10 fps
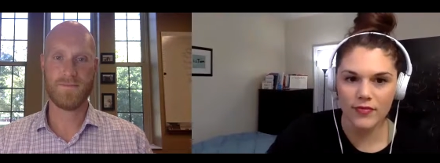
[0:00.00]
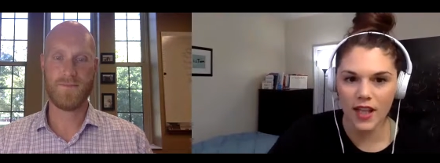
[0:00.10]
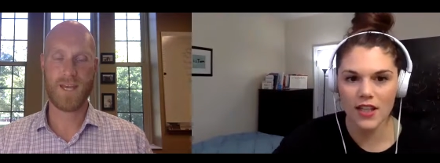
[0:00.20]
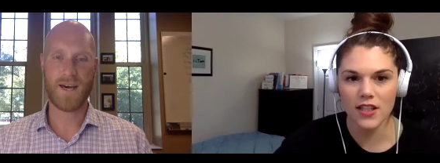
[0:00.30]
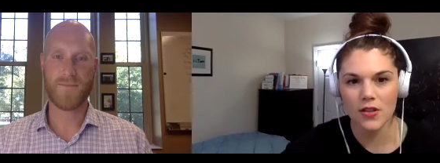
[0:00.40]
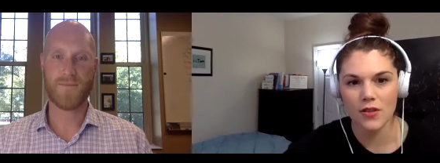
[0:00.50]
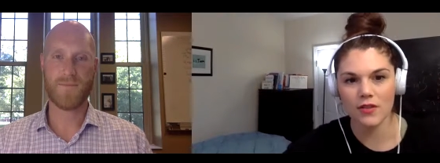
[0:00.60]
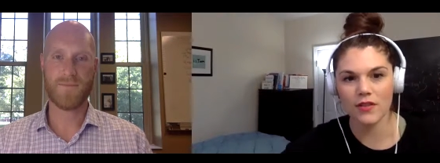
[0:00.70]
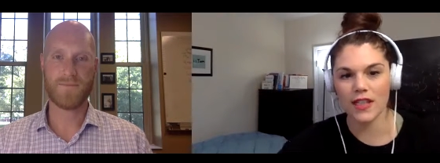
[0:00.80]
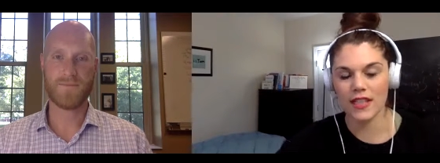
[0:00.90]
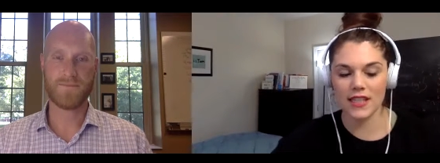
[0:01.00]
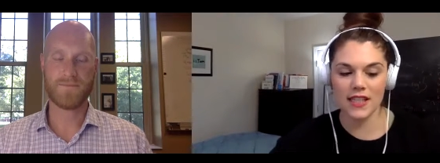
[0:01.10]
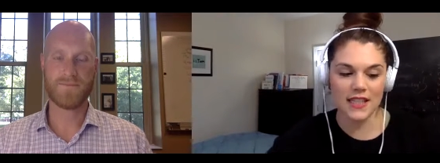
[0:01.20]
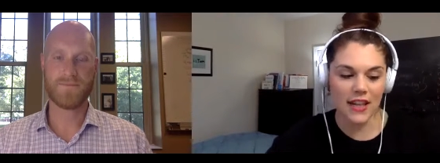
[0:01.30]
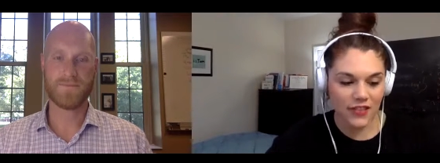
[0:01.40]
Speaker 1: Yeah. And so it's
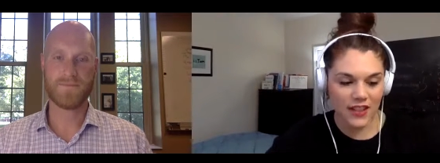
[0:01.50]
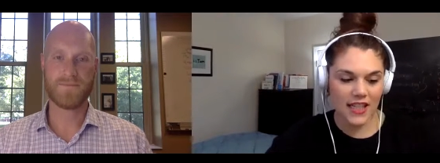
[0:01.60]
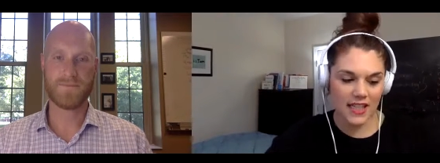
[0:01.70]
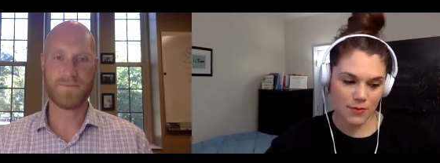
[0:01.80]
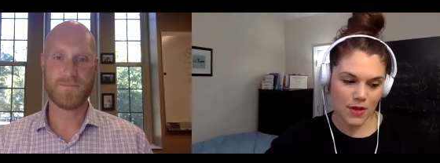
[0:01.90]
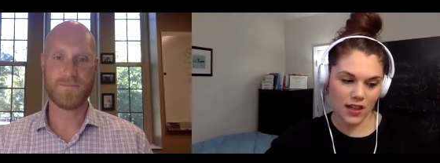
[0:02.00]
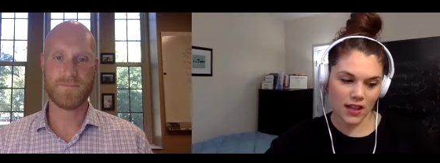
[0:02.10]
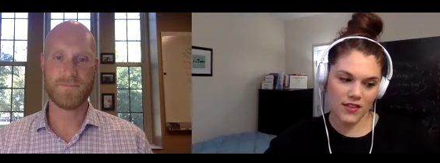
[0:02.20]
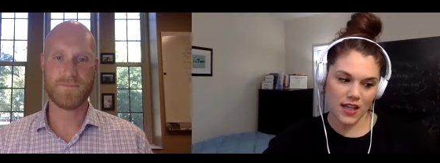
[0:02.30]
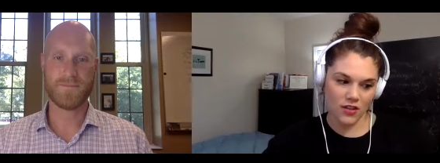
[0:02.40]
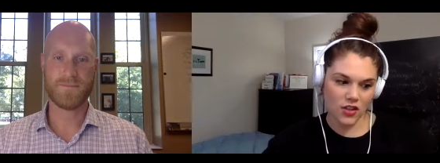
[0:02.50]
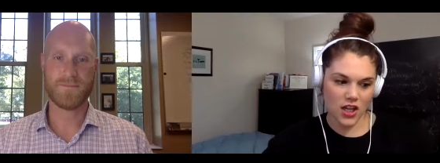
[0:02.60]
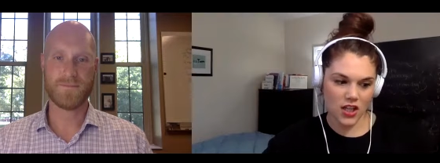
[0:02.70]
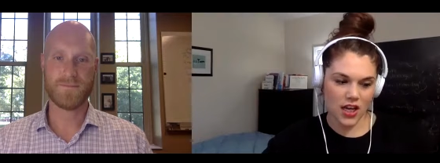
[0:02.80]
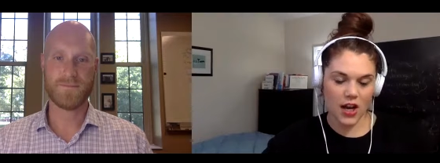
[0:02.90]
it definitely needs to be a lifestyle
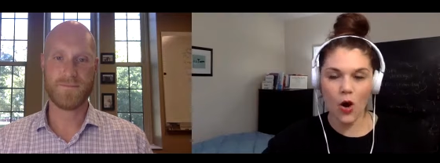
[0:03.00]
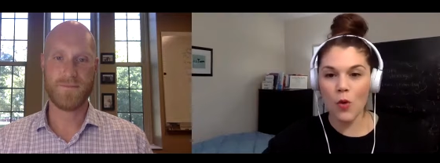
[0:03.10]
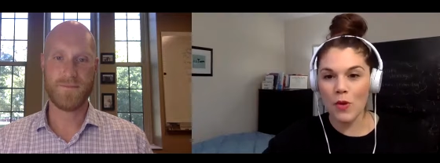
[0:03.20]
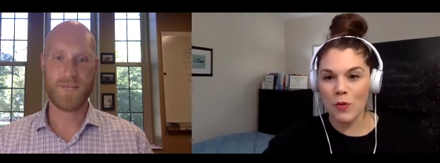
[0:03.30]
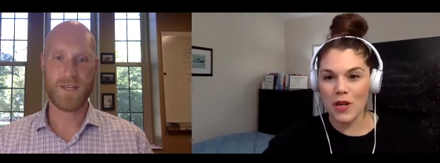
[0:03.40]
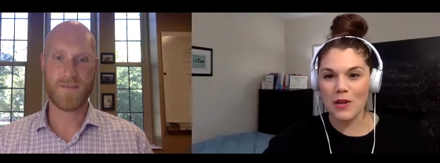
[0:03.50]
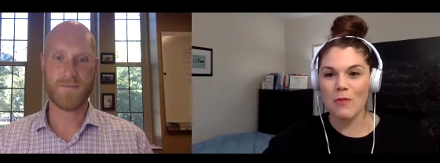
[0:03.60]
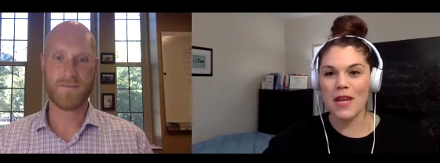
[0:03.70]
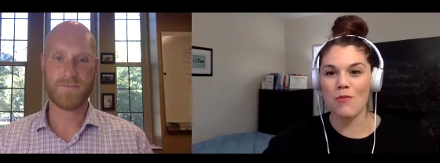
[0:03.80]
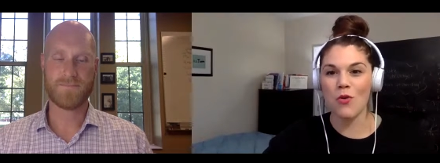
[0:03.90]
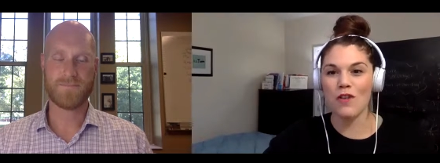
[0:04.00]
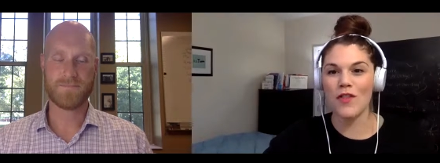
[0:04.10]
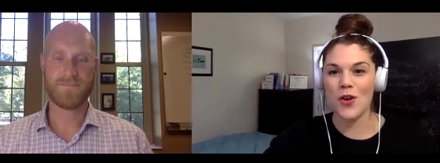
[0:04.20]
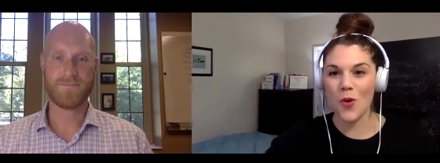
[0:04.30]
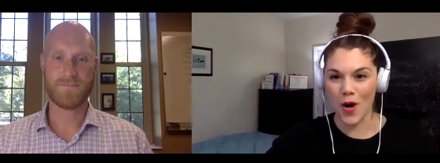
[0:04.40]
change, and I hope that we can make it more
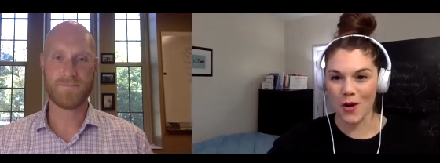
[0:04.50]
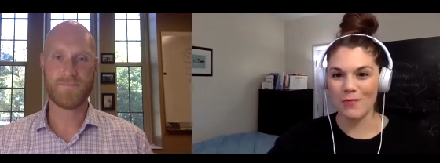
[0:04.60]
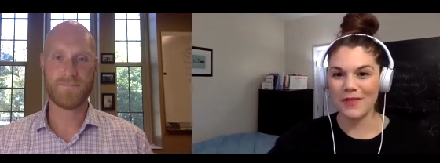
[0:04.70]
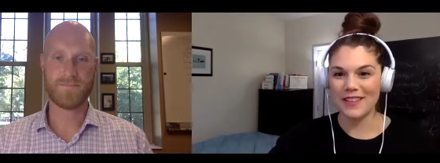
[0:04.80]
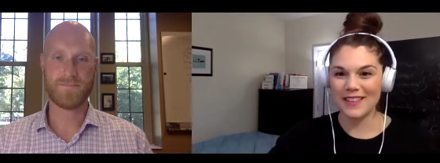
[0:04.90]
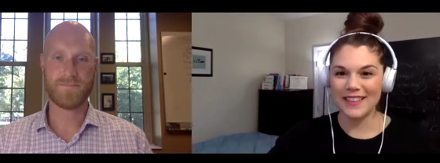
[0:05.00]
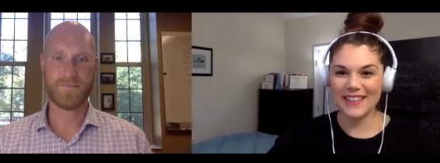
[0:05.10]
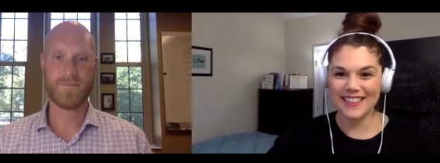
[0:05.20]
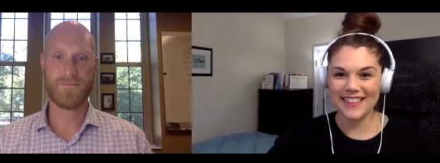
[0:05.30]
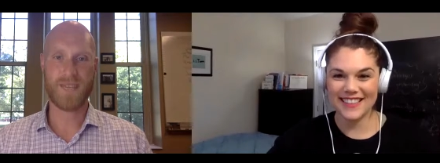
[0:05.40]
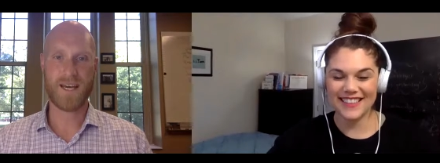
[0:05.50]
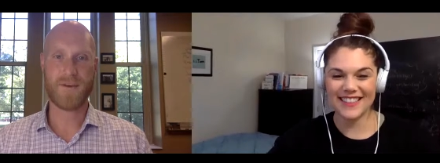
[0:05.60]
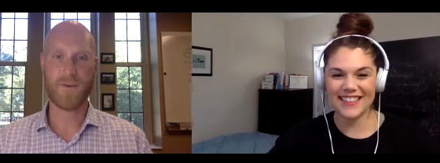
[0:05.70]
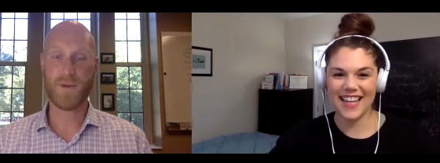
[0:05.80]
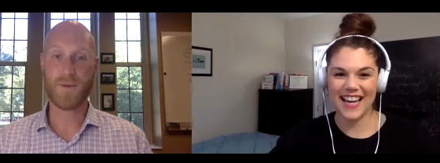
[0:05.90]
of the norm.
Speaker 2: Yeah,
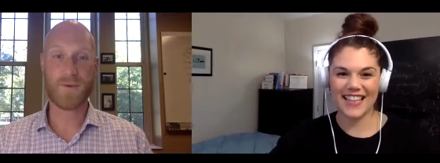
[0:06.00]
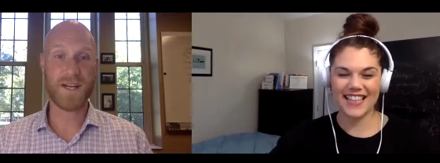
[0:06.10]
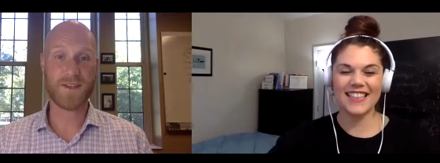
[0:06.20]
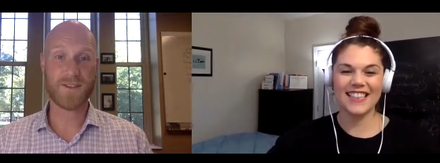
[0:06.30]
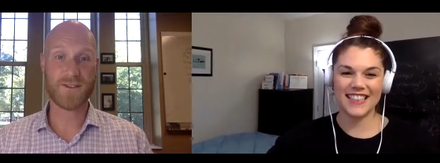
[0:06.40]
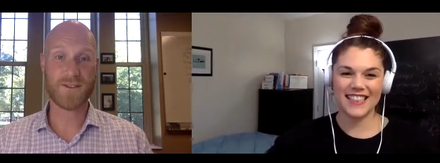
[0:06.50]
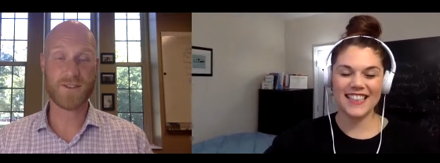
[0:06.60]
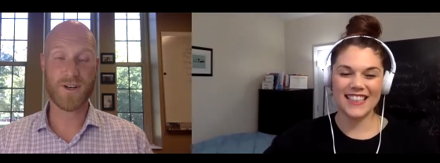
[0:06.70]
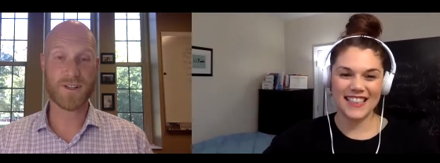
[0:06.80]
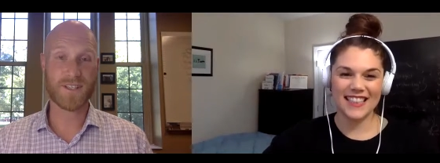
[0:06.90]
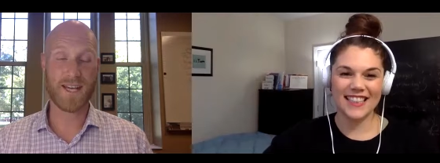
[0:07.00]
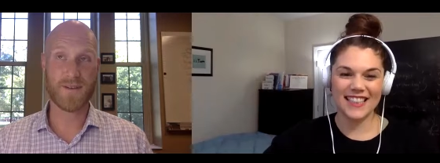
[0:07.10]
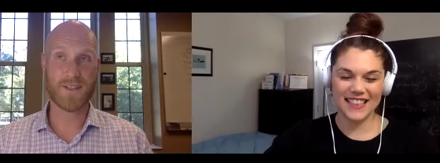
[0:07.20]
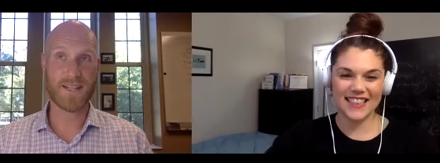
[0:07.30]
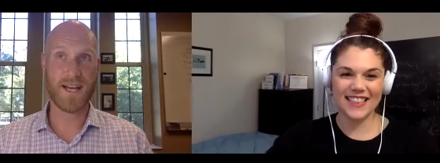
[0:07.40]
we remind our students all the time
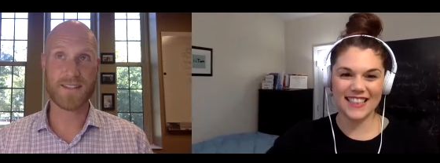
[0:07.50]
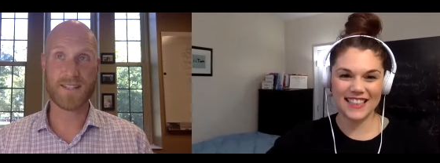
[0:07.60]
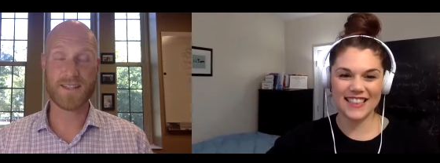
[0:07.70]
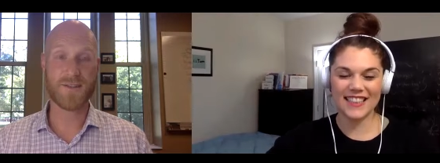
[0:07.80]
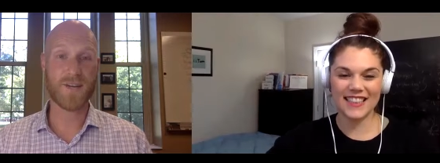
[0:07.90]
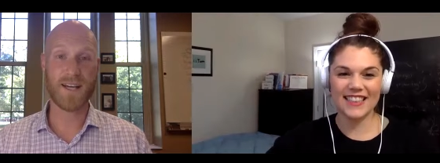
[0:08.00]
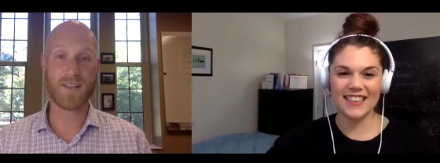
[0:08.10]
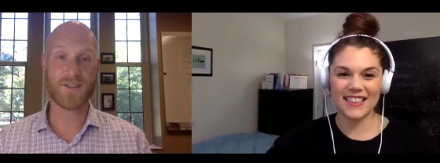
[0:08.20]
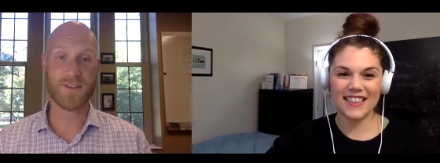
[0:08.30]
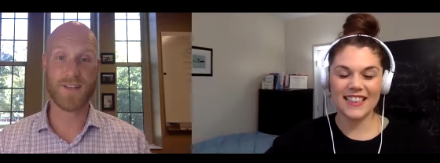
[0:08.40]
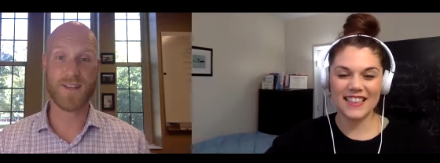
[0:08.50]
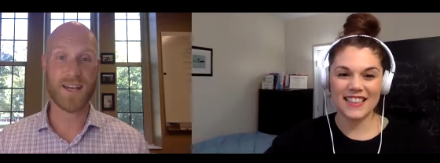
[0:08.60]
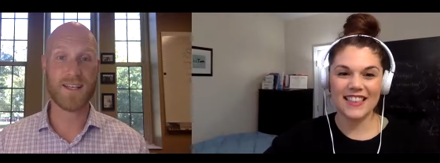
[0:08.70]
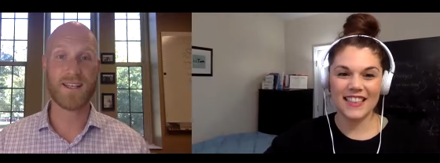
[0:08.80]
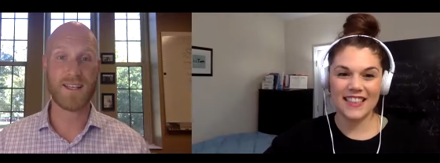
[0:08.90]
in class, like you guys are the
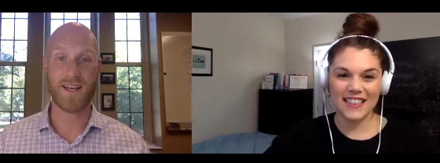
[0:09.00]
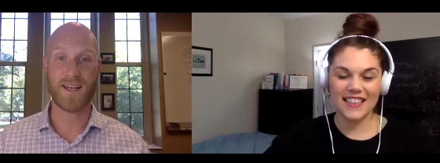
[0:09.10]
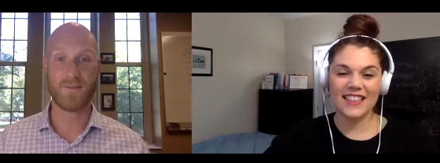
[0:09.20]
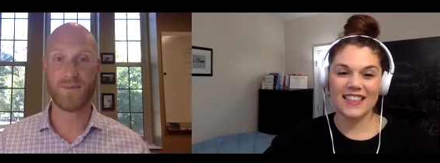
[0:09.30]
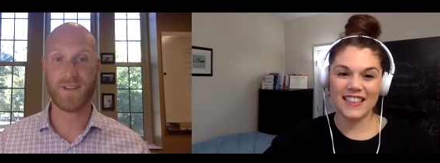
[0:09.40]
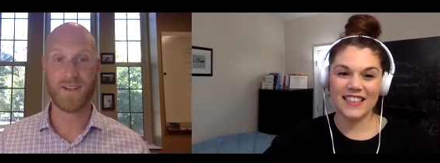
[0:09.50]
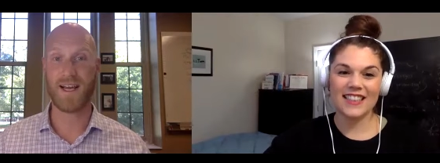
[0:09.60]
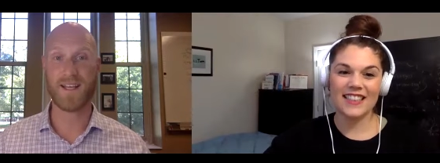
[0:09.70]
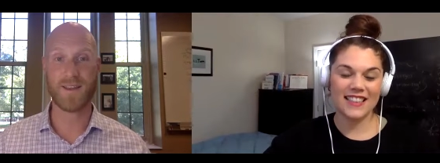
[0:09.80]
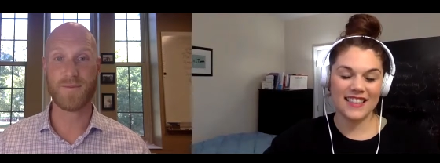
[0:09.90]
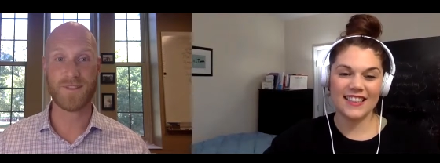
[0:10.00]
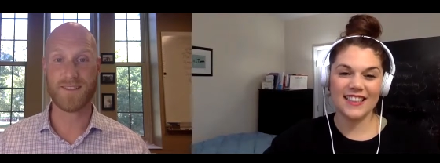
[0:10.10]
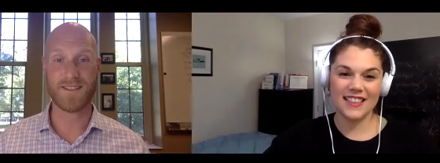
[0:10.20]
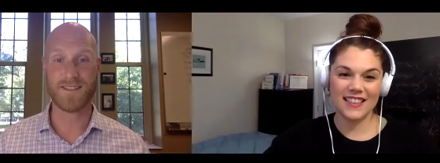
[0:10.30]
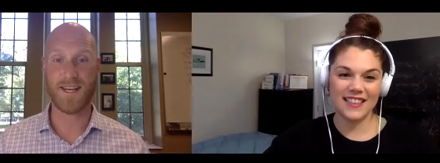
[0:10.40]
99.9th
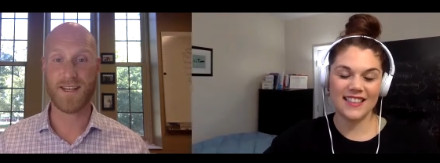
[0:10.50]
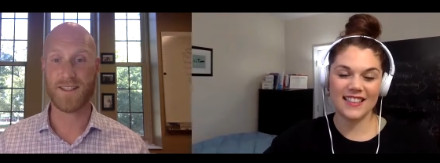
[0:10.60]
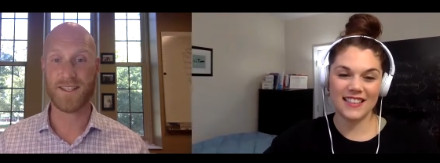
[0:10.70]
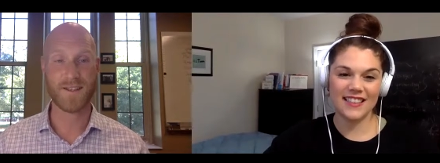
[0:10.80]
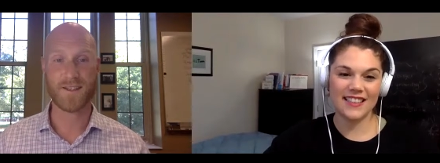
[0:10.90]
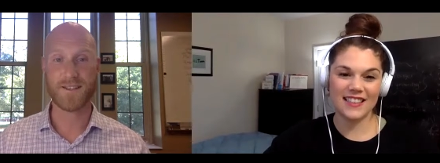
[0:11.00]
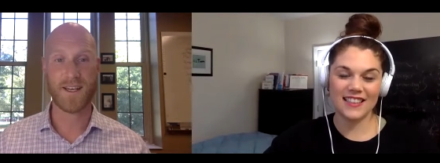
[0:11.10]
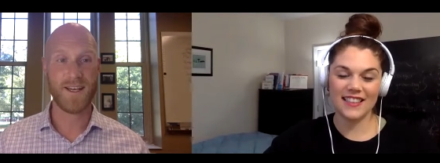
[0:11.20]
percentile. Like there's